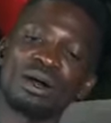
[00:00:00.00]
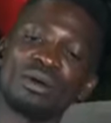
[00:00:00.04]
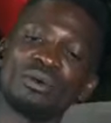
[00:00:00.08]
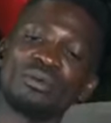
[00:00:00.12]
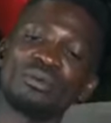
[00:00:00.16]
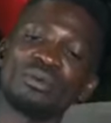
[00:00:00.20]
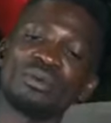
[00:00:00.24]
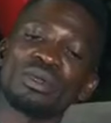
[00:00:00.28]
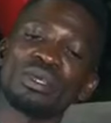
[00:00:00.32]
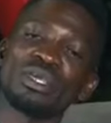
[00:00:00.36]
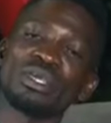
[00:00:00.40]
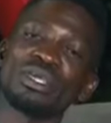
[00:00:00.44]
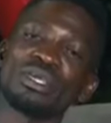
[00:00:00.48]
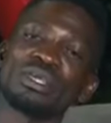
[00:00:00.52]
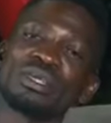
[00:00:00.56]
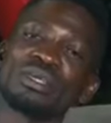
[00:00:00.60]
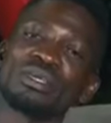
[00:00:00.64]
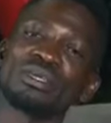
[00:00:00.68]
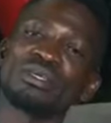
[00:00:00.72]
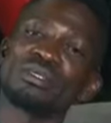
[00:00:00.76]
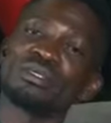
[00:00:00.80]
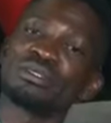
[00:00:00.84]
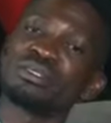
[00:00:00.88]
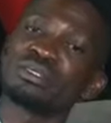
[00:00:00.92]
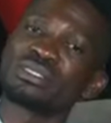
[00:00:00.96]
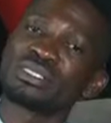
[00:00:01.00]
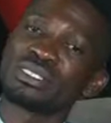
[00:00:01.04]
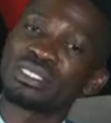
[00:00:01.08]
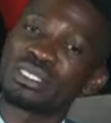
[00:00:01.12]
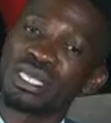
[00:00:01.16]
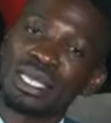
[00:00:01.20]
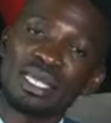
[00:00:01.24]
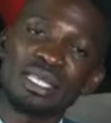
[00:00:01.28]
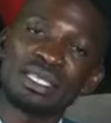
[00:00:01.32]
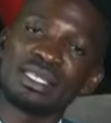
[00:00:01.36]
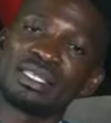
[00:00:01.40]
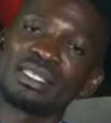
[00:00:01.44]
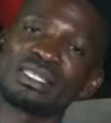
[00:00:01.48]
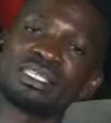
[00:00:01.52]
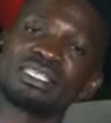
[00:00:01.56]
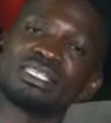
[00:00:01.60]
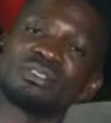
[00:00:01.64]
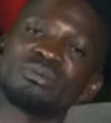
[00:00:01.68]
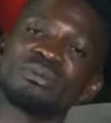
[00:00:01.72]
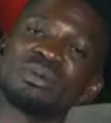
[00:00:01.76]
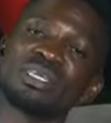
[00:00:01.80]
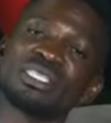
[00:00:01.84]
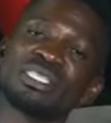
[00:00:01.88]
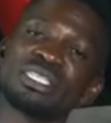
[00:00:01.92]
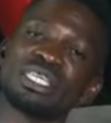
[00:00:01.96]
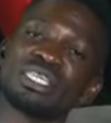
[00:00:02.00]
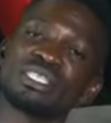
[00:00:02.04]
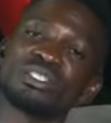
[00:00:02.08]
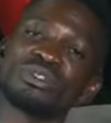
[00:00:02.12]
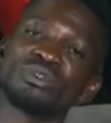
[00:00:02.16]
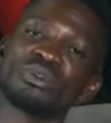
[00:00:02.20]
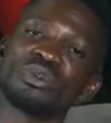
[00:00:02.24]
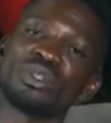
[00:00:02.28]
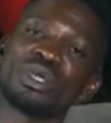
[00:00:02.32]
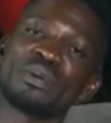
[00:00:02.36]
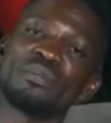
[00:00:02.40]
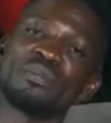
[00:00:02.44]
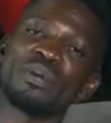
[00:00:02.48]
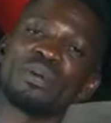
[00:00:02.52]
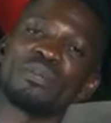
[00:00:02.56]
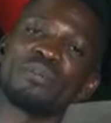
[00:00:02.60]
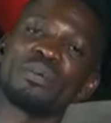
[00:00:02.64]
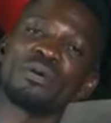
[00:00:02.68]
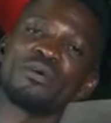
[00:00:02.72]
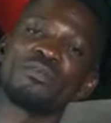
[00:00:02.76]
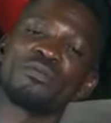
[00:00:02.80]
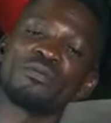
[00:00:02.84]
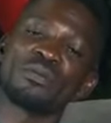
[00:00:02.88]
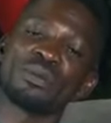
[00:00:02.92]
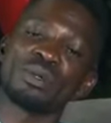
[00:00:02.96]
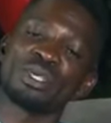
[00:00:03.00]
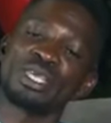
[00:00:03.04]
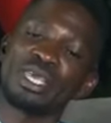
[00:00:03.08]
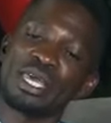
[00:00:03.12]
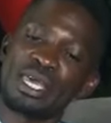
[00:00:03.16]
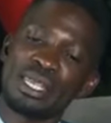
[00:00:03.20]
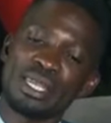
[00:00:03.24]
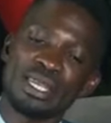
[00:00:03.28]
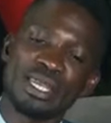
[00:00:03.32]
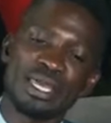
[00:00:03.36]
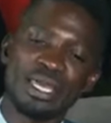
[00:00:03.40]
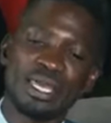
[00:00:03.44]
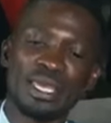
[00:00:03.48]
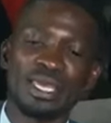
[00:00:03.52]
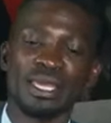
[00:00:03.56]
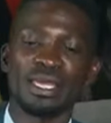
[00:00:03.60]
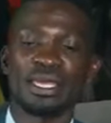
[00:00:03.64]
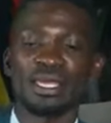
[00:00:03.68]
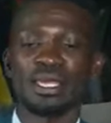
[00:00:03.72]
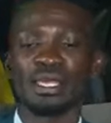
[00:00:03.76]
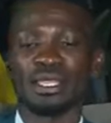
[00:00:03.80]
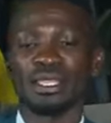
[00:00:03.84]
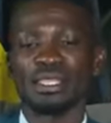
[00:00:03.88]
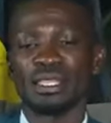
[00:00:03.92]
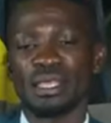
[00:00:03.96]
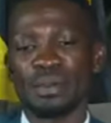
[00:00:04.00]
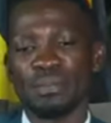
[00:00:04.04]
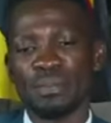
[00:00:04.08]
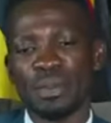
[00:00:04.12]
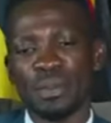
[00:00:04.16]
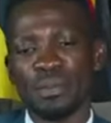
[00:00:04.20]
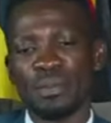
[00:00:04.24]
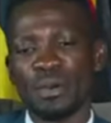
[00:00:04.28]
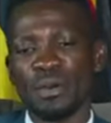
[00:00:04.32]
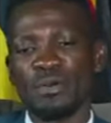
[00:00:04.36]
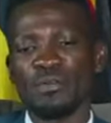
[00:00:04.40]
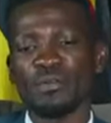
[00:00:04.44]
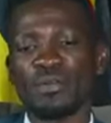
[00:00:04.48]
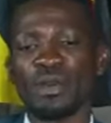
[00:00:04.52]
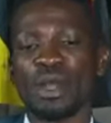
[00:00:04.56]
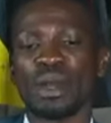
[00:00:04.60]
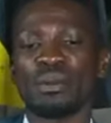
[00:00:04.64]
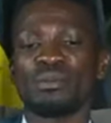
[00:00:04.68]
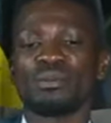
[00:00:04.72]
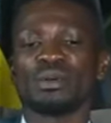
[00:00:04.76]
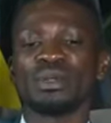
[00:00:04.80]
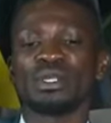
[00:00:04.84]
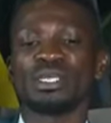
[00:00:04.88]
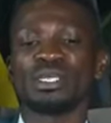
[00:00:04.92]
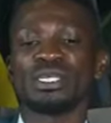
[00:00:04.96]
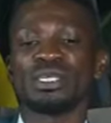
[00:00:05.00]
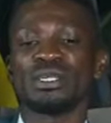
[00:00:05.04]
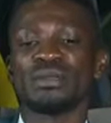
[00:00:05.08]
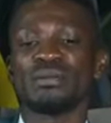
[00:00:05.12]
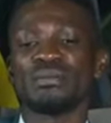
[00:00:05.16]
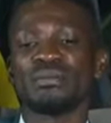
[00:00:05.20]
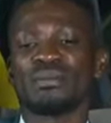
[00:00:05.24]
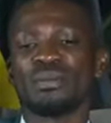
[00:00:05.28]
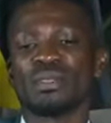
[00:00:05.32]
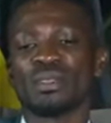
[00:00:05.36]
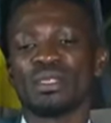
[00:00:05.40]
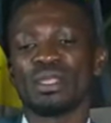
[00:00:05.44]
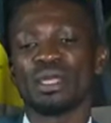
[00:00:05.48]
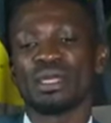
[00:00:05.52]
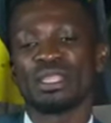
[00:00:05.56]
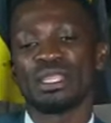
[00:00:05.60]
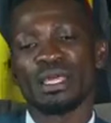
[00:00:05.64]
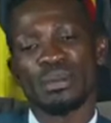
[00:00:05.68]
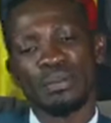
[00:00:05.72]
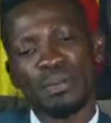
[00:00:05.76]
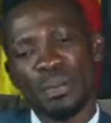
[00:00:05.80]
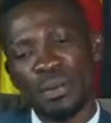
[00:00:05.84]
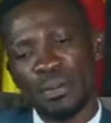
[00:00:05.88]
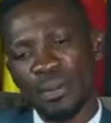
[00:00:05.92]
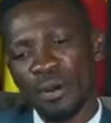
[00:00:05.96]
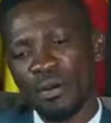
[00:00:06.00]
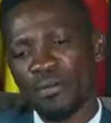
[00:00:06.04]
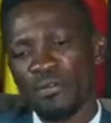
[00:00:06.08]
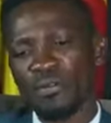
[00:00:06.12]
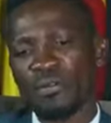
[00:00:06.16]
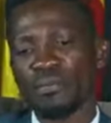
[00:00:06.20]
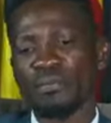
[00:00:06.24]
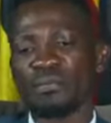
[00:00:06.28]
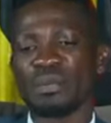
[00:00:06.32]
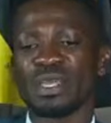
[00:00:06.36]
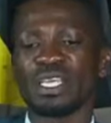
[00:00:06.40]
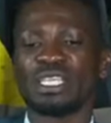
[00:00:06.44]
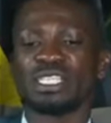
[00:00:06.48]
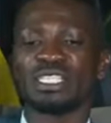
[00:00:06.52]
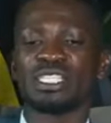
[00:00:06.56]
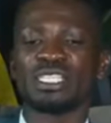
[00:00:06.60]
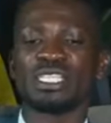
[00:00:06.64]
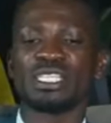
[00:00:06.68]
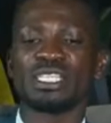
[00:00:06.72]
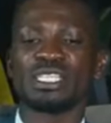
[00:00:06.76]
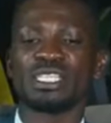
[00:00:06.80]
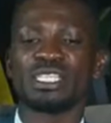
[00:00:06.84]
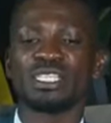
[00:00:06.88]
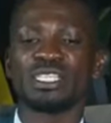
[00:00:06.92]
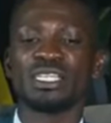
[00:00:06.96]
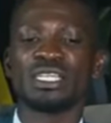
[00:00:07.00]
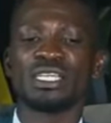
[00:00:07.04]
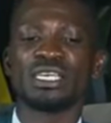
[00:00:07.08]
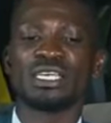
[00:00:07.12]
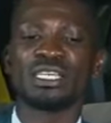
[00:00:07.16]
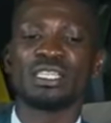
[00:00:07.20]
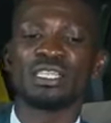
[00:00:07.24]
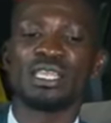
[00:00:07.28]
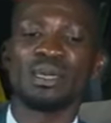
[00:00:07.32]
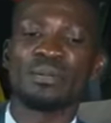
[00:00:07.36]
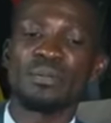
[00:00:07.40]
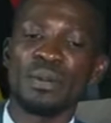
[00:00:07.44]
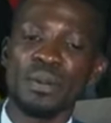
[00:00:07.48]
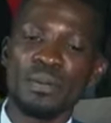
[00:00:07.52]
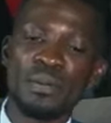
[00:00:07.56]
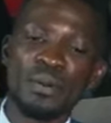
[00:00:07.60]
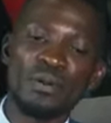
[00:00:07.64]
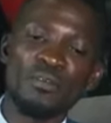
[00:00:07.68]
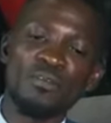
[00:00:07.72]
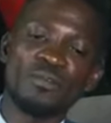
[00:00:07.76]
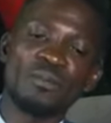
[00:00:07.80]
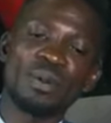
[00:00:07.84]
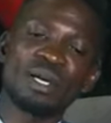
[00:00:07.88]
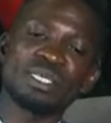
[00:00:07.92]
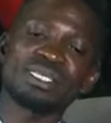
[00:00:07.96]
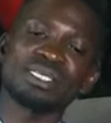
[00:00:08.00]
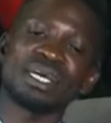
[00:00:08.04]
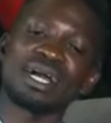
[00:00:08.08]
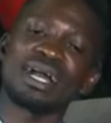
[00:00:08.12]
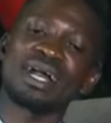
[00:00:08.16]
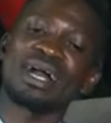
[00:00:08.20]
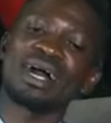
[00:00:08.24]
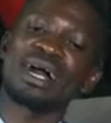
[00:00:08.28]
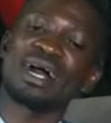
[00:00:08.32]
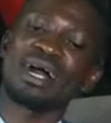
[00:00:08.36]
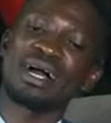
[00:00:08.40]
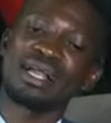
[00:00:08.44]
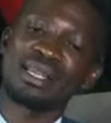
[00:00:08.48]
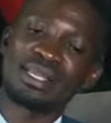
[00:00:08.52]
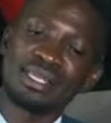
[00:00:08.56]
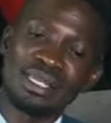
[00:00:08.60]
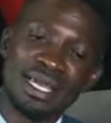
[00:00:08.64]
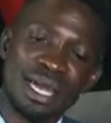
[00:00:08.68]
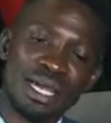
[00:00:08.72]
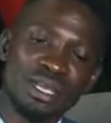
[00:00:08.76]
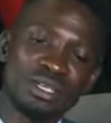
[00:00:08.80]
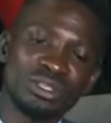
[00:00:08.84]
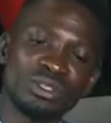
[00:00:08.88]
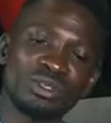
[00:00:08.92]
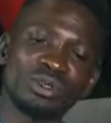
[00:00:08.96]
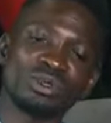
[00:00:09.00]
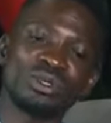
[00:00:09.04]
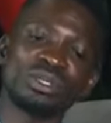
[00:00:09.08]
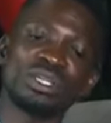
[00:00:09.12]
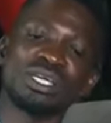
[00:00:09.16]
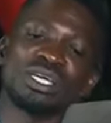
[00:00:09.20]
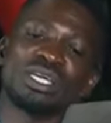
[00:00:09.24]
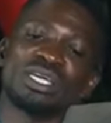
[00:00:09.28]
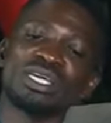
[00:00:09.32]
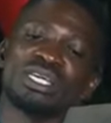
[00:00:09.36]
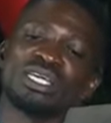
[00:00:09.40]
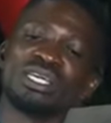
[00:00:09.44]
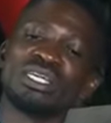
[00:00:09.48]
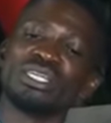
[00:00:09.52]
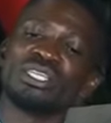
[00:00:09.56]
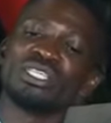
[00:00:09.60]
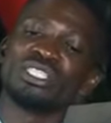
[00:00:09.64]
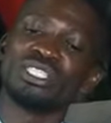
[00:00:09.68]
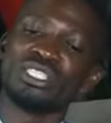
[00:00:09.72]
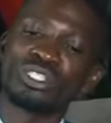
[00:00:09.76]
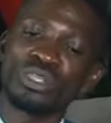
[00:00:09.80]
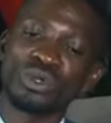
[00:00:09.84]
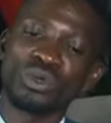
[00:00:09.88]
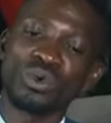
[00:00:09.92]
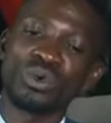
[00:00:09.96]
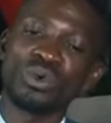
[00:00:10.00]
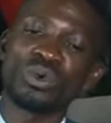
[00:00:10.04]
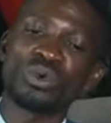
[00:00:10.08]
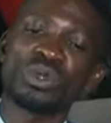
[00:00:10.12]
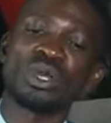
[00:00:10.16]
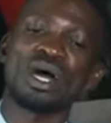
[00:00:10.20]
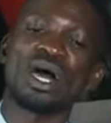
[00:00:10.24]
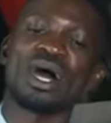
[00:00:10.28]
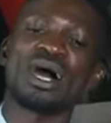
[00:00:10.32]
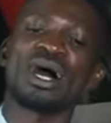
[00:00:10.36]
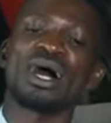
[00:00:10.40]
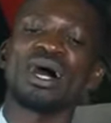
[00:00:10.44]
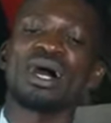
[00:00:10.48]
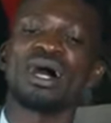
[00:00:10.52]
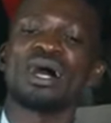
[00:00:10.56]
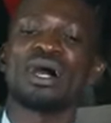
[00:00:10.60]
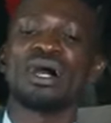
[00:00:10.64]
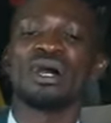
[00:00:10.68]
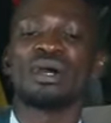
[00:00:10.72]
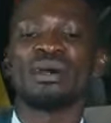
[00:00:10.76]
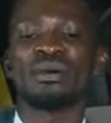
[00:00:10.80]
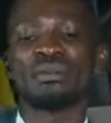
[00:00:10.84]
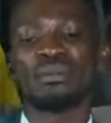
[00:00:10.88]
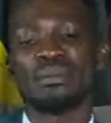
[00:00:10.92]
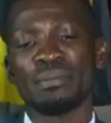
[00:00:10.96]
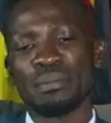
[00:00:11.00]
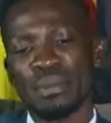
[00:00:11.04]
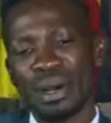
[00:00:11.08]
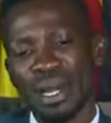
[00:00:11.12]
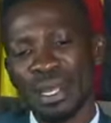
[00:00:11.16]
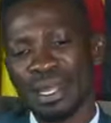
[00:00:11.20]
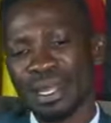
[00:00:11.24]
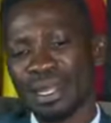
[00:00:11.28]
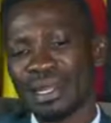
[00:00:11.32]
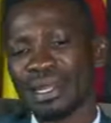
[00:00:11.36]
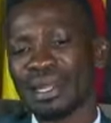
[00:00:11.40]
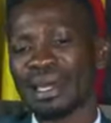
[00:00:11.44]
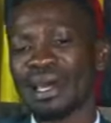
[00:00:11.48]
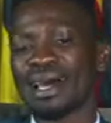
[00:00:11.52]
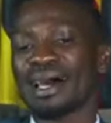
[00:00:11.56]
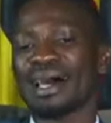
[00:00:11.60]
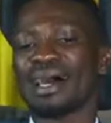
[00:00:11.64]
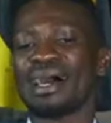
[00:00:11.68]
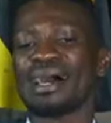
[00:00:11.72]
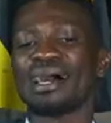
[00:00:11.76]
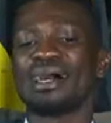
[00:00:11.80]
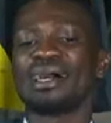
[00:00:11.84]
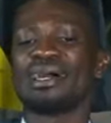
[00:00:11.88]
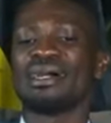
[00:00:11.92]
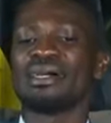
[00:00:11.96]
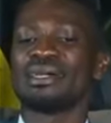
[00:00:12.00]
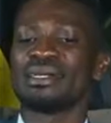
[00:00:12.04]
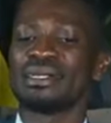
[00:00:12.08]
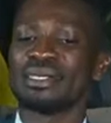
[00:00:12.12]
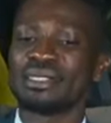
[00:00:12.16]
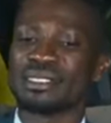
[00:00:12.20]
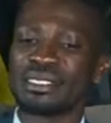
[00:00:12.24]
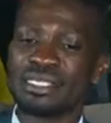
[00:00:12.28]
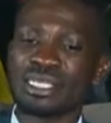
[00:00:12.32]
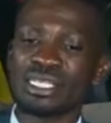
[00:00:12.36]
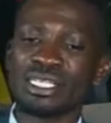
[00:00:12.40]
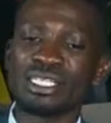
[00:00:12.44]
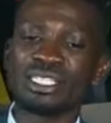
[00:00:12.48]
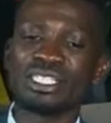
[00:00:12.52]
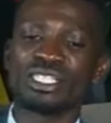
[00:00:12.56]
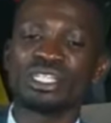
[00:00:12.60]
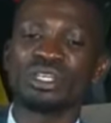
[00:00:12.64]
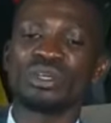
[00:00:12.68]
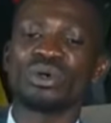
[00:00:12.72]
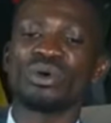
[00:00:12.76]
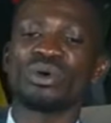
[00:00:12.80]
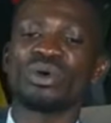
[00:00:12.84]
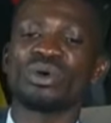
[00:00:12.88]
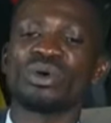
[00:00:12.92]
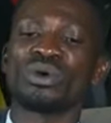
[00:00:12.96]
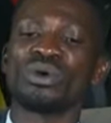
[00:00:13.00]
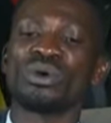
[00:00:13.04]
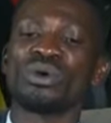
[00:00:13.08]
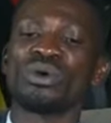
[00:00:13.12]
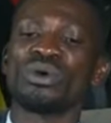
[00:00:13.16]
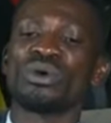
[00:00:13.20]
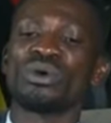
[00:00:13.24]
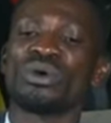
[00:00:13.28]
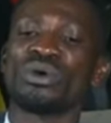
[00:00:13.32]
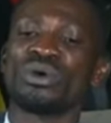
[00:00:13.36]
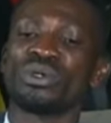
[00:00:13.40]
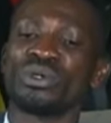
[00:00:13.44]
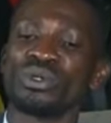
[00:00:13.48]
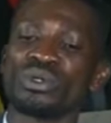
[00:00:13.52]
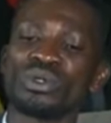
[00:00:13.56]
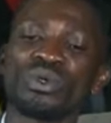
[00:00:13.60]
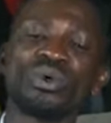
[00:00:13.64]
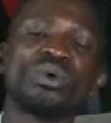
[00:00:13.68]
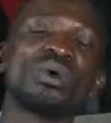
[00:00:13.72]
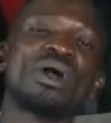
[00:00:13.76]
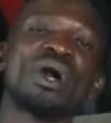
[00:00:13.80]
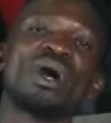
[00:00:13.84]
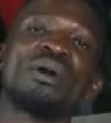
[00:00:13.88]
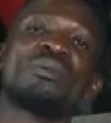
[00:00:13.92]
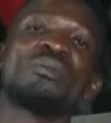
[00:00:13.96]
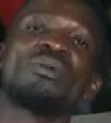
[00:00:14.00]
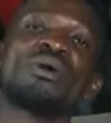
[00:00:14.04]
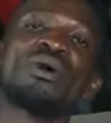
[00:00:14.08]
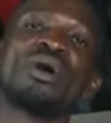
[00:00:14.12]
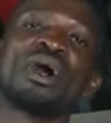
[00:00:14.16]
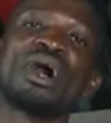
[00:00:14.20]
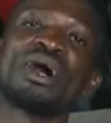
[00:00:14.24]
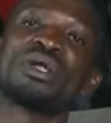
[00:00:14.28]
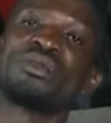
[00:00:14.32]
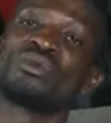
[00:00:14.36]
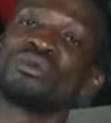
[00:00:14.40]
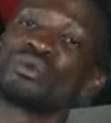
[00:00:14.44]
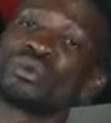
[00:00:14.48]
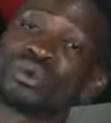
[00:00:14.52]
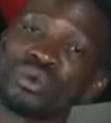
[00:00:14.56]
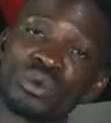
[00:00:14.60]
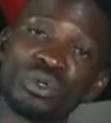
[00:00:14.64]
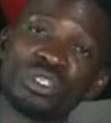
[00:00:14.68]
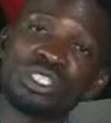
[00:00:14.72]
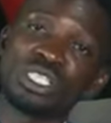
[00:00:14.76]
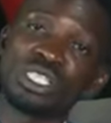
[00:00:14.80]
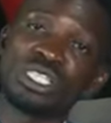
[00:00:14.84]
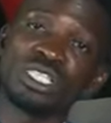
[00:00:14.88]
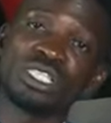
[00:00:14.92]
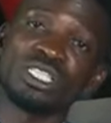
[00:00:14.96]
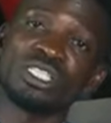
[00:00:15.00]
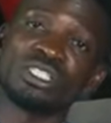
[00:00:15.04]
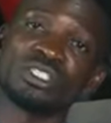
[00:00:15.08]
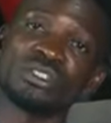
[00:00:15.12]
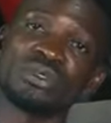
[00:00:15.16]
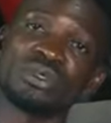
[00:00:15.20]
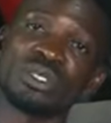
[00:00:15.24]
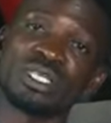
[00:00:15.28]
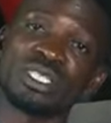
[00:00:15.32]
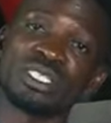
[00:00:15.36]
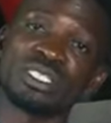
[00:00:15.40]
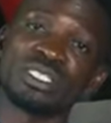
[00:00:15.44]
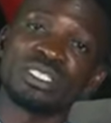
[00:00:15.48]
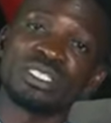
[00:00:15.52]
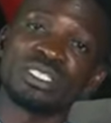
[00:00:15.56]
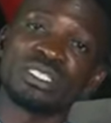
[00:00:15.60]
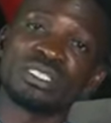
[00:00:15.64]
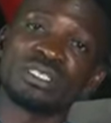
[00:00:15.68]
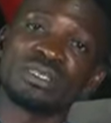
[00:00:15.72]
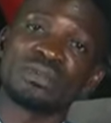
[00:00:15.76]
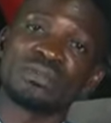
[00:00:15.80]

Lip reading: We send this message to the people of the people of Kamuli, the people of Mpiji, the people of Masaka, Liantonde, Chiruhura, Mbarara, Isinjiro, Ntungamo, and Rukunjiri districts.